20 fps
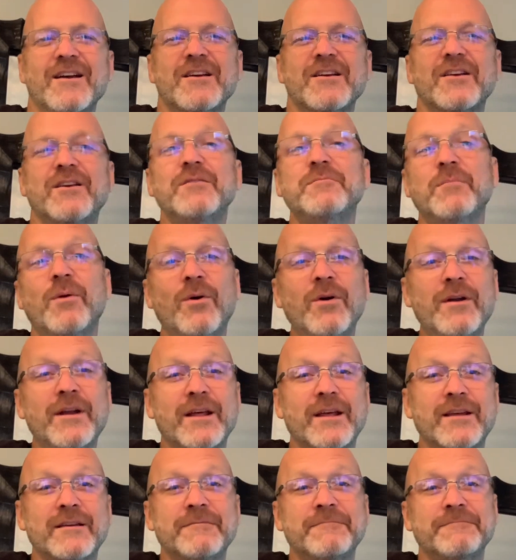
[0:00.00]
Good
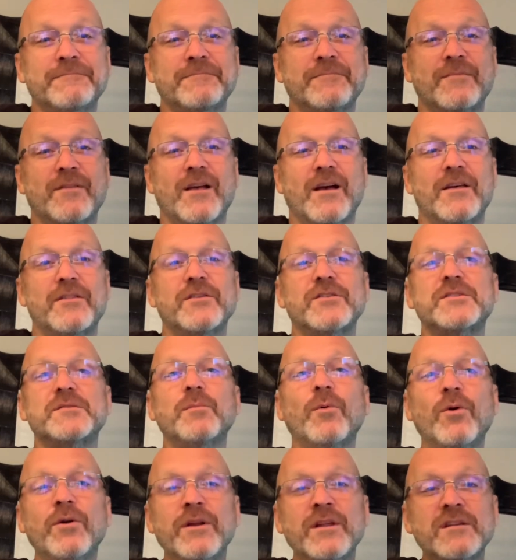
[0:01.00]
morning. This
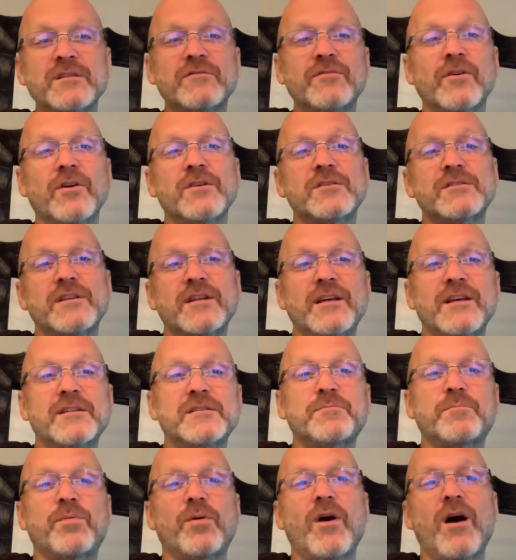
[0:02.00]
morning's verse is
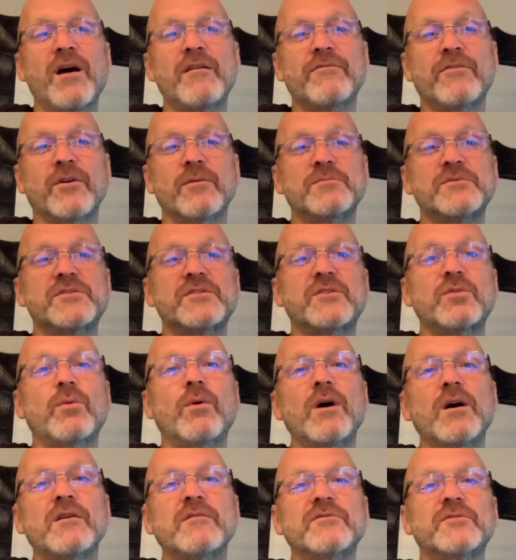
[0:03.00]
Proverbs
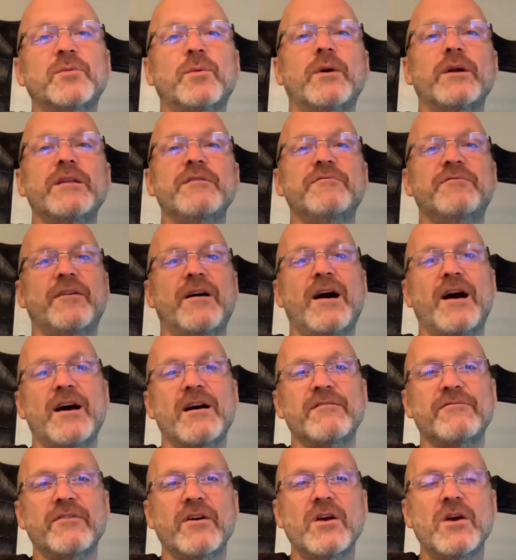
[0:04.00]

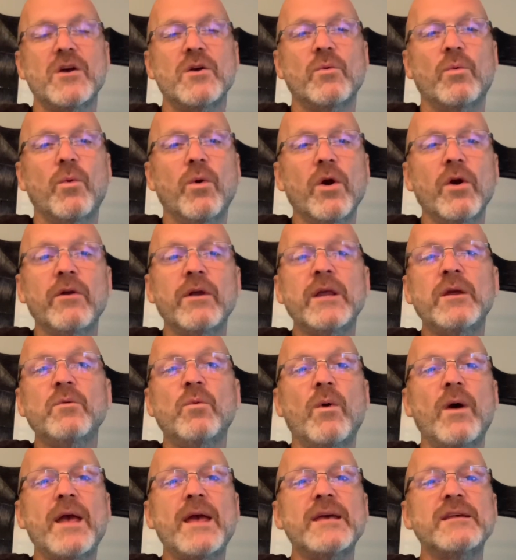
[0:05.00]
12:25. Worry
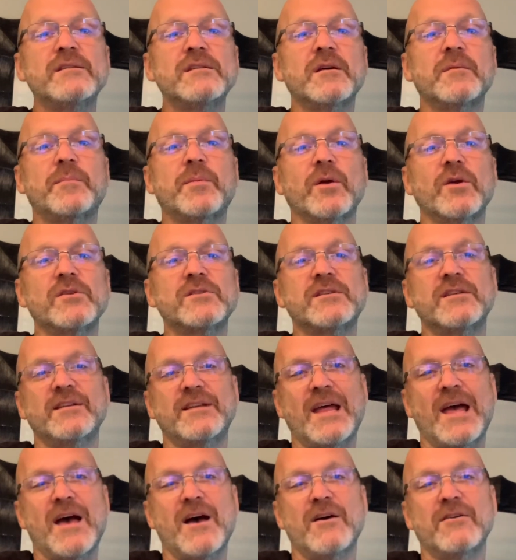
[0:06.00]
weighs a person
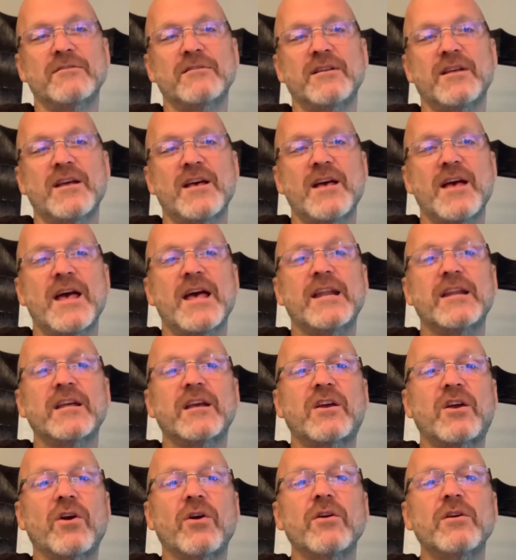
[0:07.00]
down. An
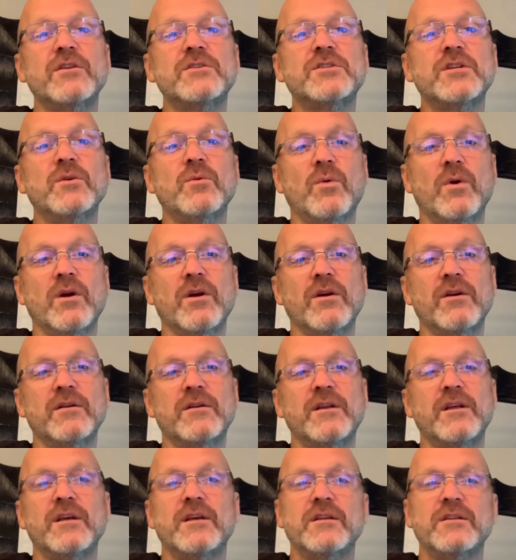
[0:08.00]
encouraging
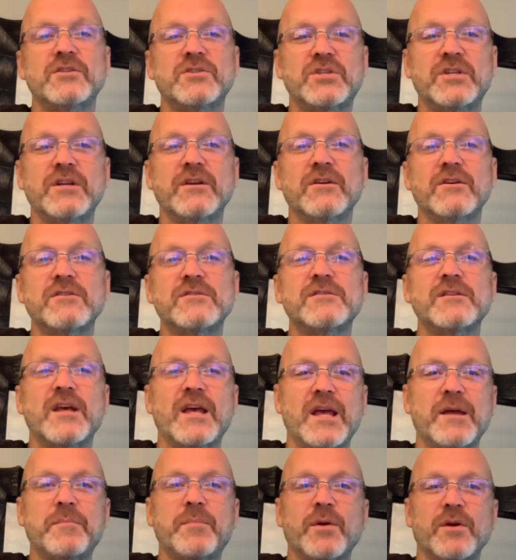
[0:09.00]
word cheers
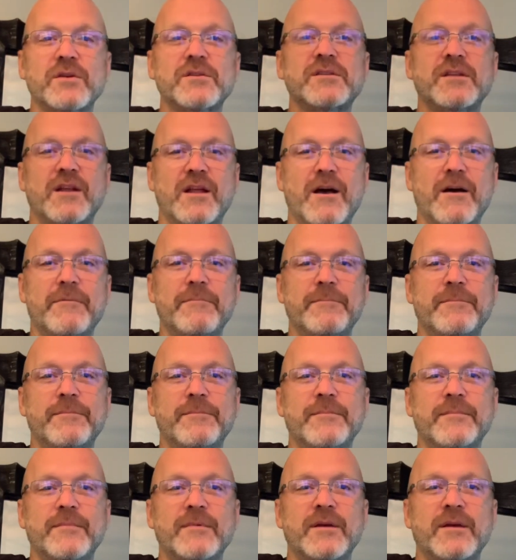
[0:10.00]
a person up.
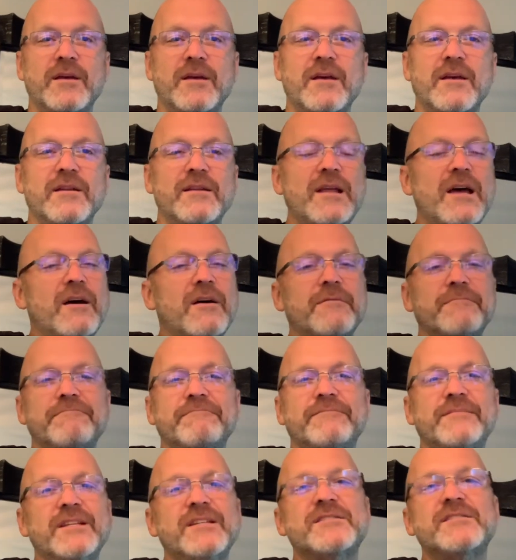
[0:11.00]
Now,
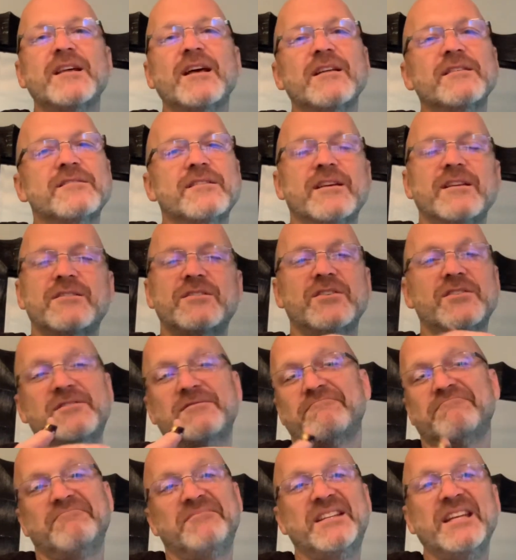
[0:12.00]
this sounds like
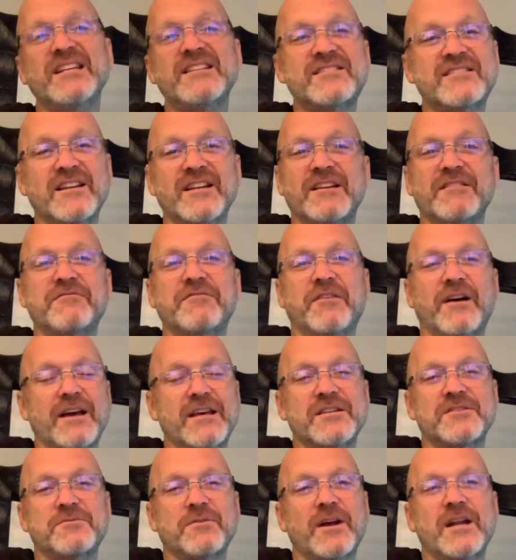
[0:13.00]
just decent
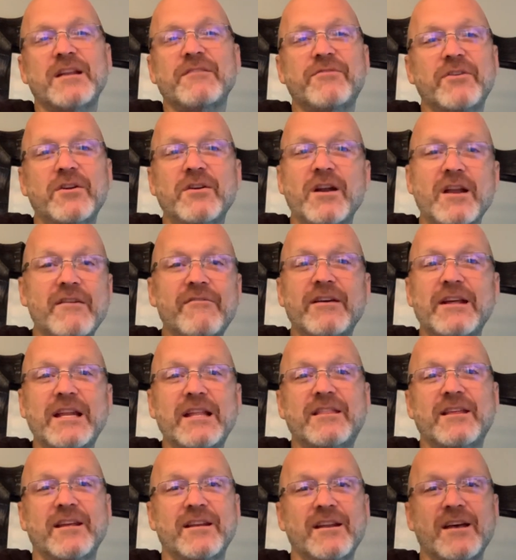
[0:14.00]
advice, right? If you don't have
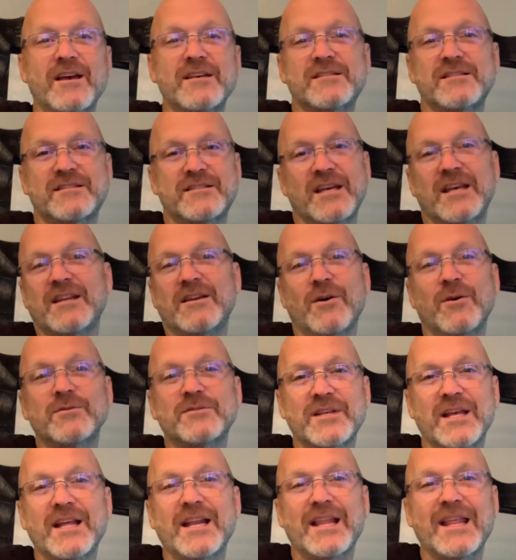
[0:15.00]
anything nice to say, don't
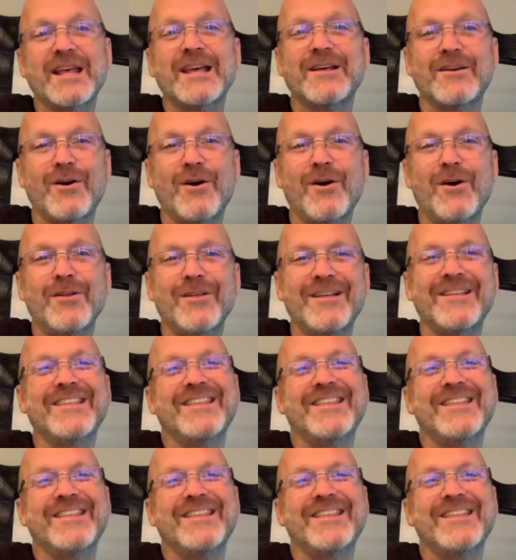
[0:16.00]
say anything at all.